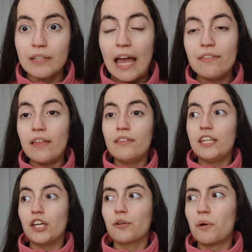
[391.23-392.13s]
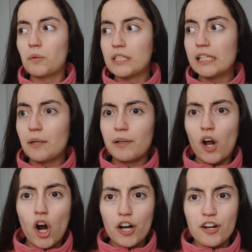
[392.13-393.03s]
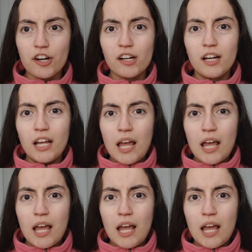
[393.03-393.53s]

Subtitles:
And then the other one was a little bit harder,